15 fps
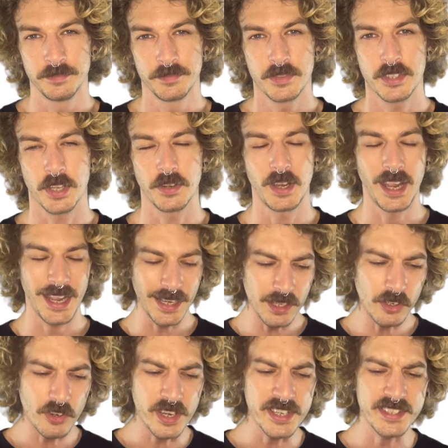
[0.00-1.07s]
So
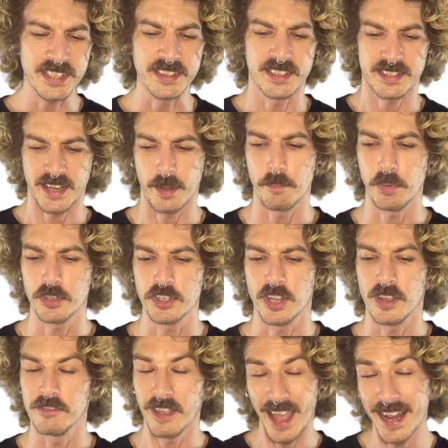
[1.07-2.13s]
increasing the temperature
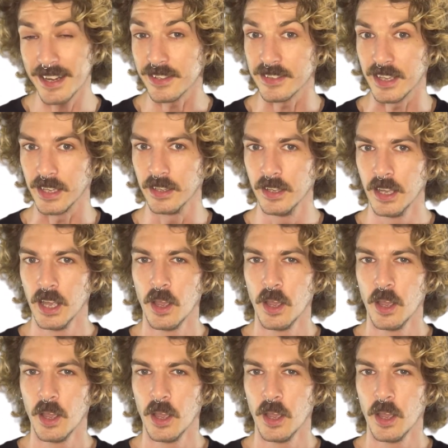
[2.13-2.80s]
of anything